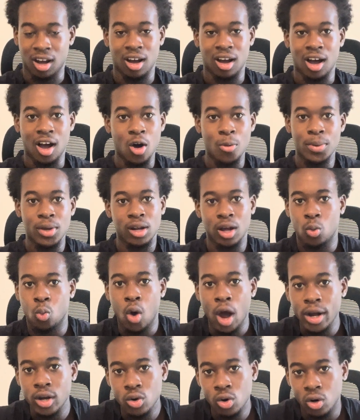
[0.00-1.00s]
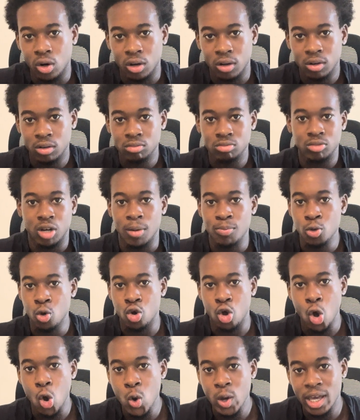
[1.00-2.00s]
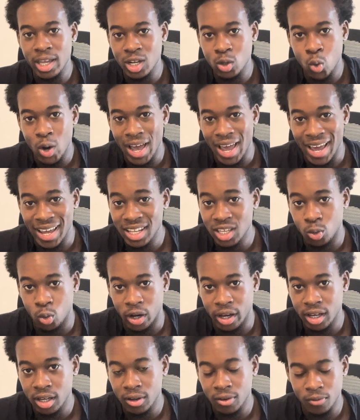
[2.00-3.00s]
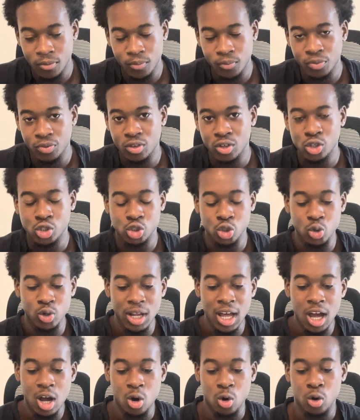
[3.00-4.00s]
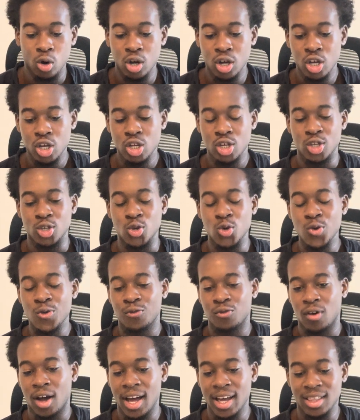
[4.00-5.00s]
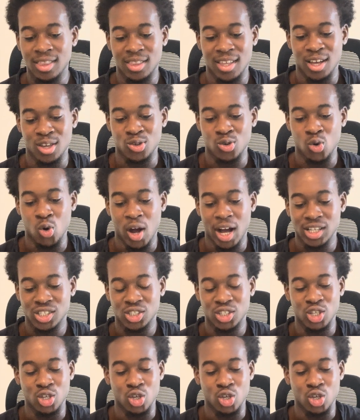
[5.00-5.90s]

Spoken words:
I'll be like, why not? I'm not going anywhere anyway. So now you find that you're actually